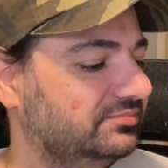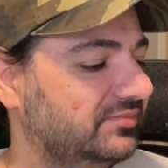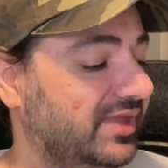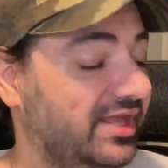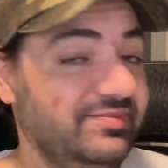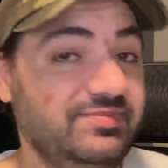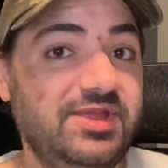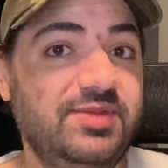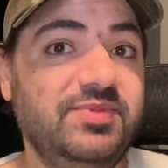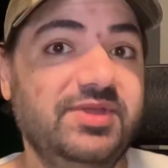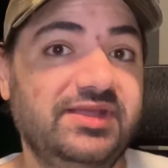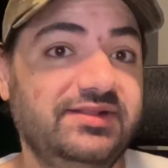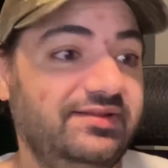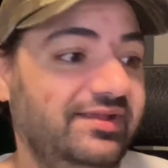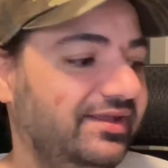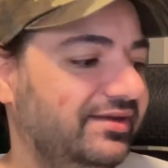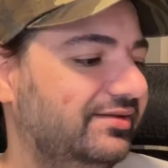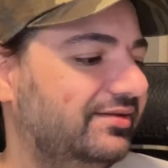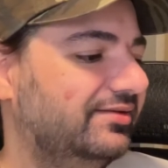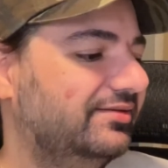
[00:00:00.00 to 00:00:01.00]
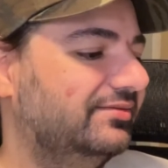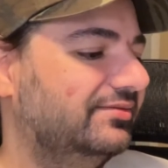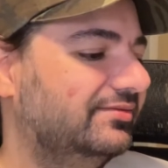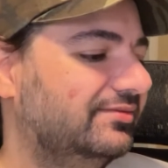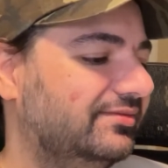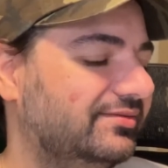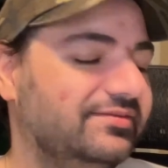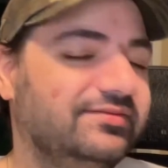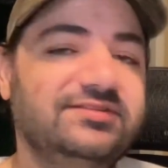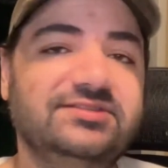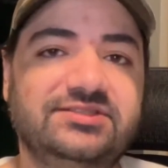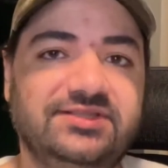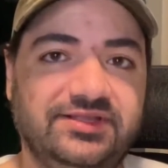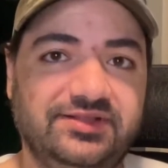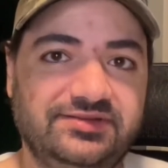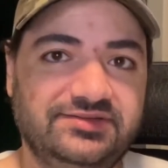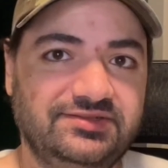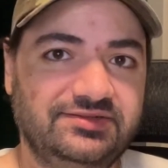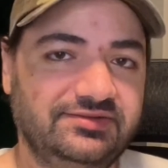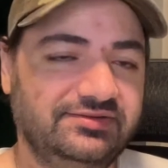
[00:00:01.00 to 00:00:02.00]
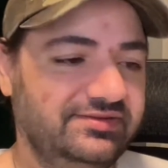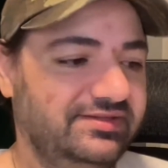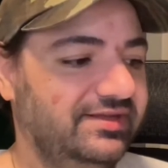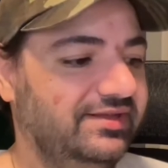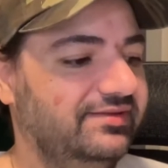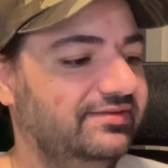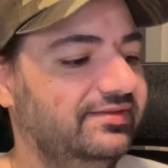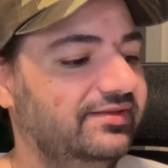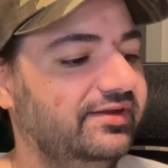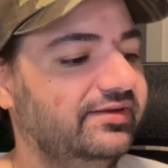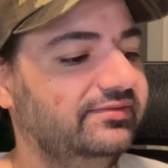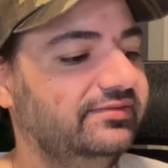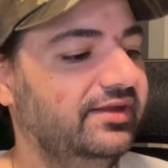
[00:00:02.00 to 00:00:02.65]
Maybe I did. See, there's a little tease there.